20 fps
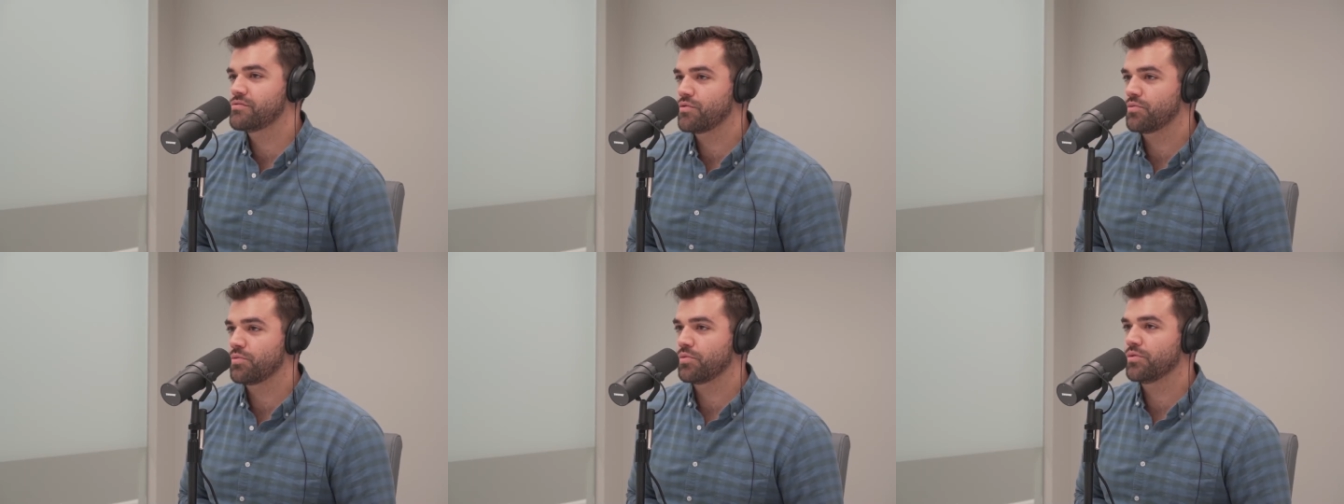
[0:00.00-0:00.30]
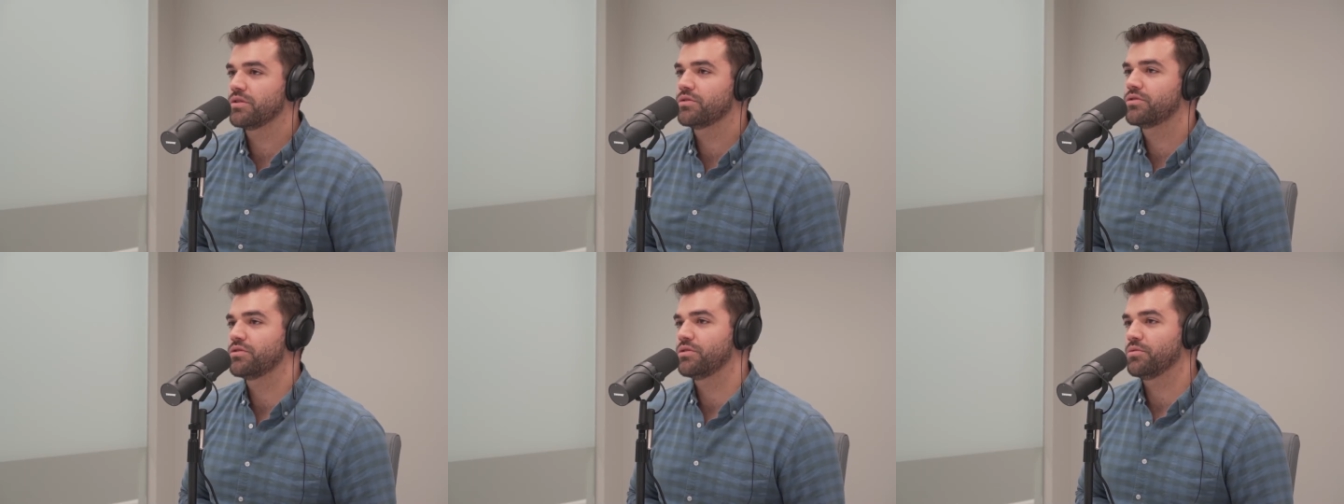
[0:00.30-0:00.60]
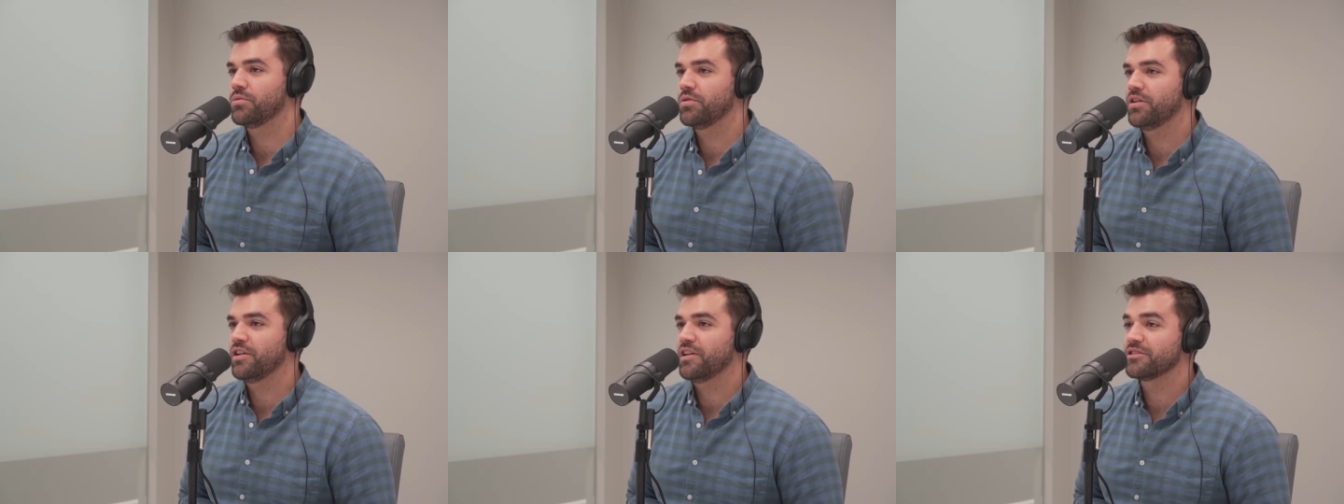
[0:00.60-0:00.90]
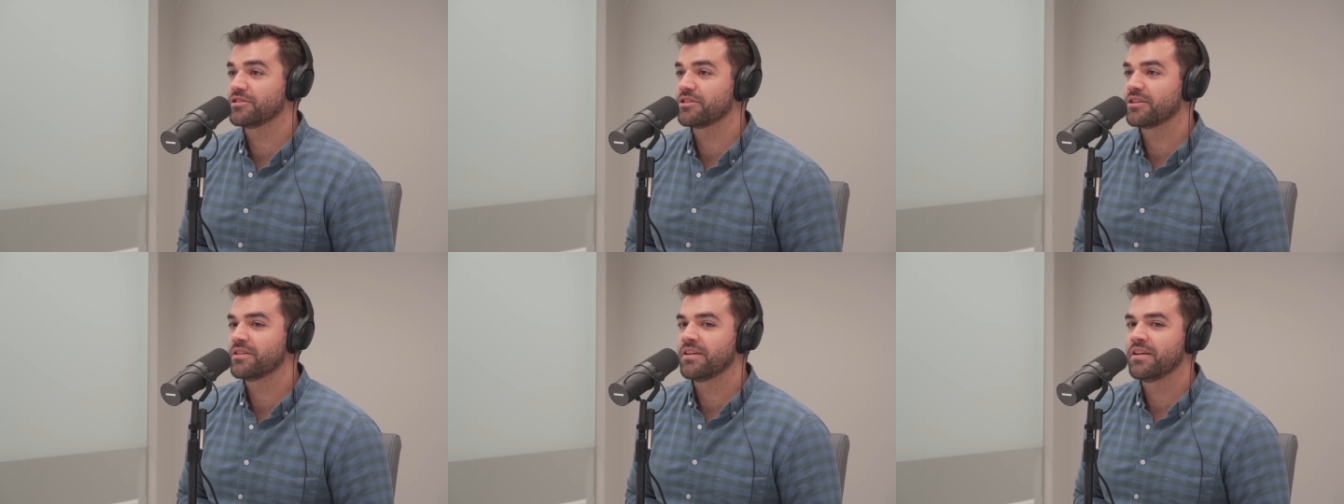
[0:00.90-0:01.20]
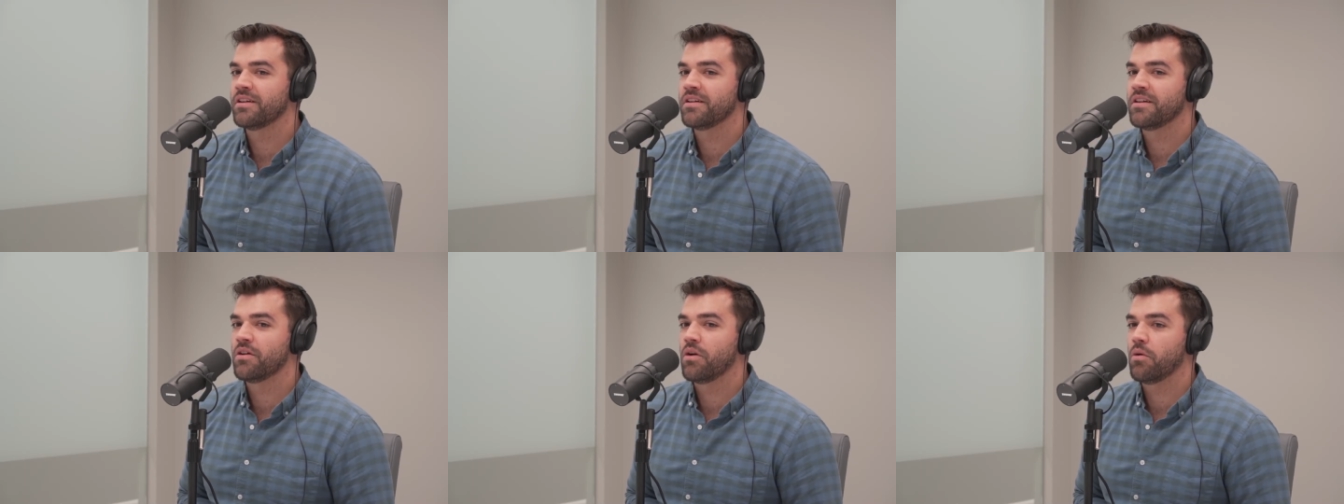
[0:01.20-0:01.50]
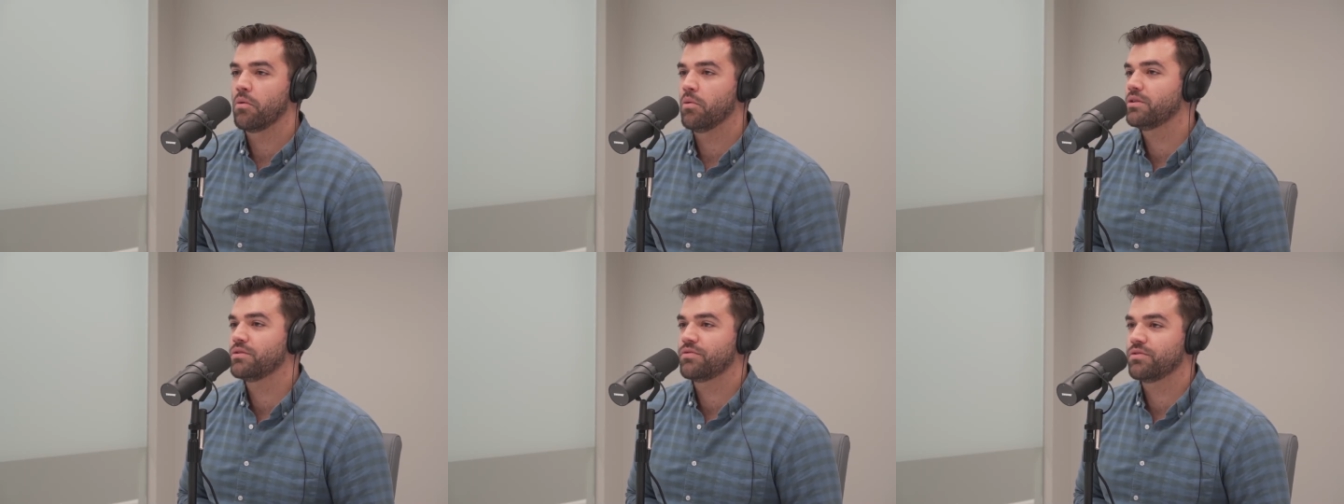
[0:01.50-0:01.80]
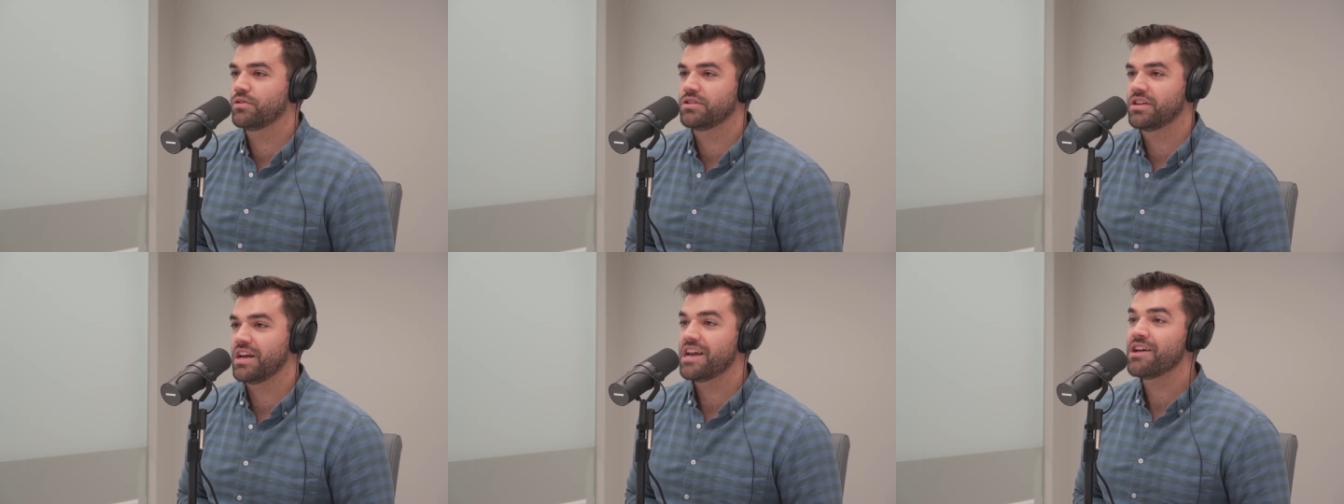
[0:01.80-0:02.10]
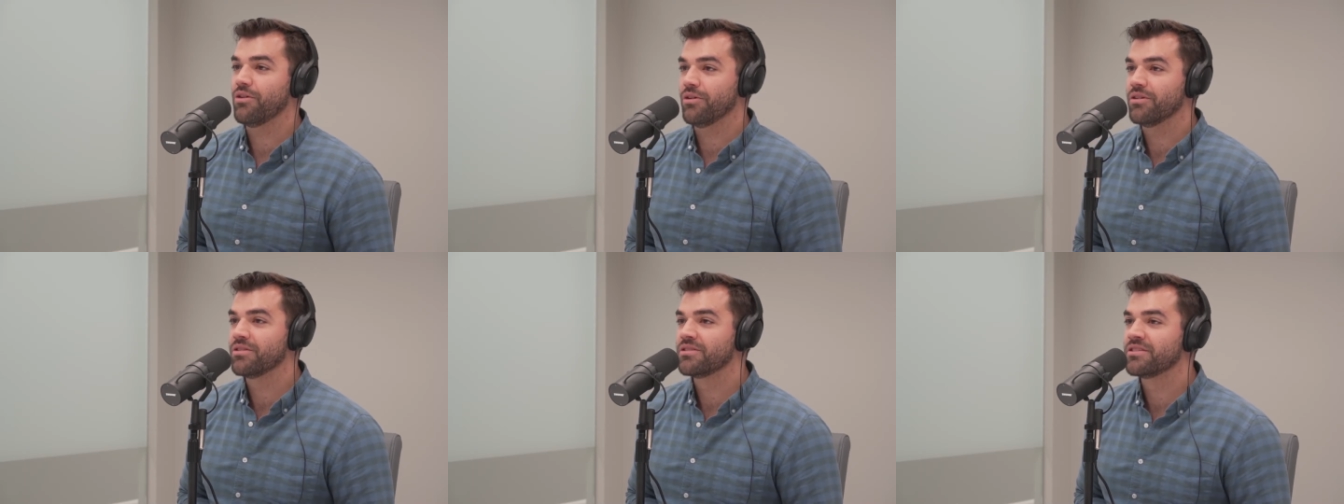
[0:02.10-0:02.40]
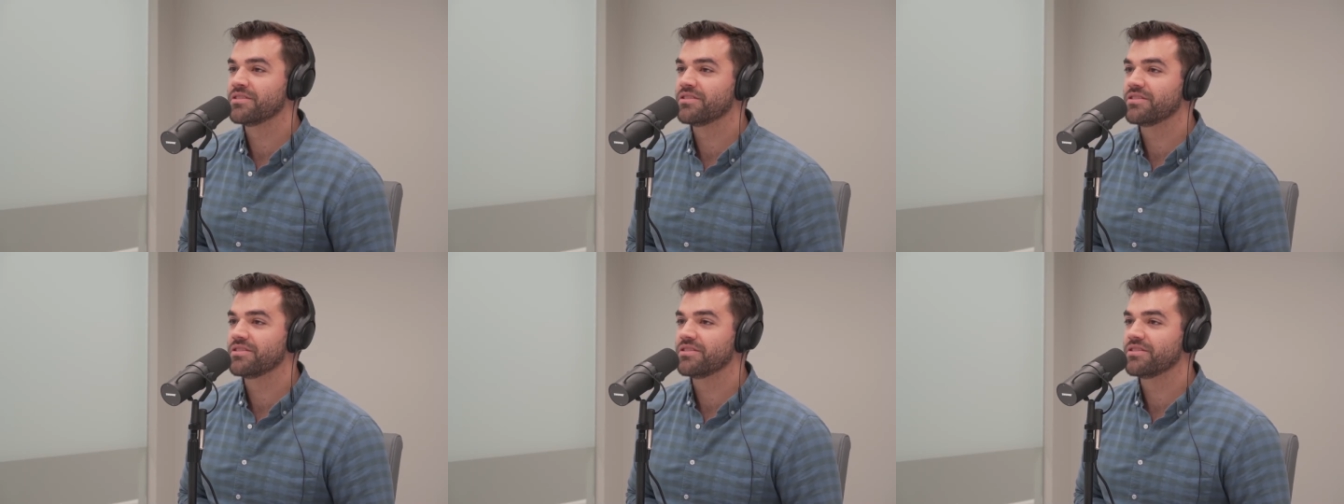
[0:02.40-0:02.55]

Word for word: of the realtor was, what's for sale?